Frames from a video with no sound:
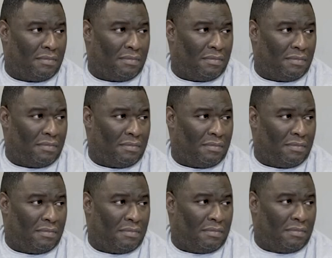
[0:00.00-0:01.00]

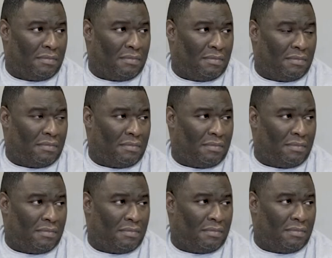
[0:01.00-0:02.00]

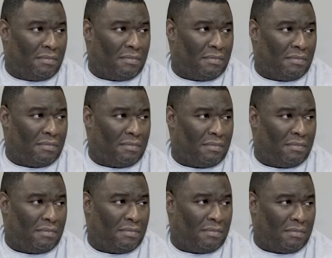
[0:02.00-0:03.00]

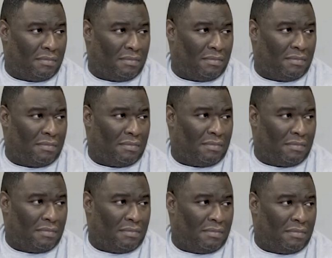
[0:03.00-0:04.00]

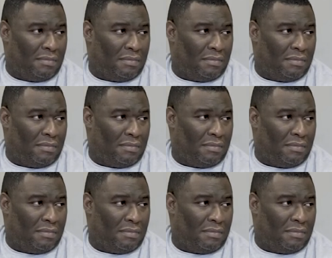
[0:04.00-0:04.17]
(not speaking)